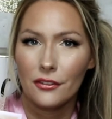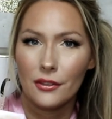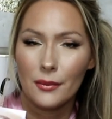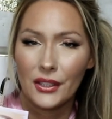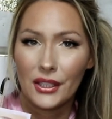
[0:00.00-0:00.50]

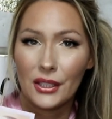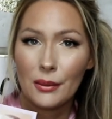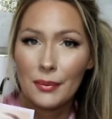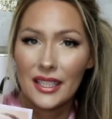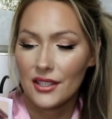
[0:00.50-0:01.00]

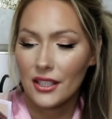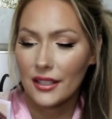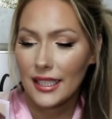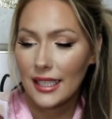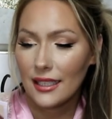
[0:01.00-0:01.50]
familiar, but
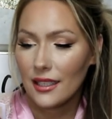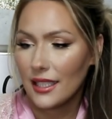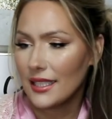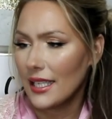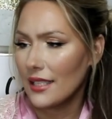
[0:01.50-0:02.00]
starting,
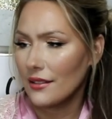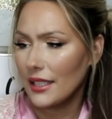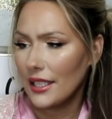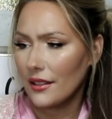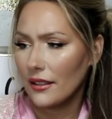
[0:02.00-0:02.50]
it says on
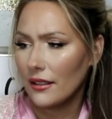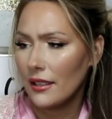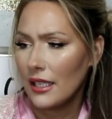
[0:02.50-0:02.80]
here,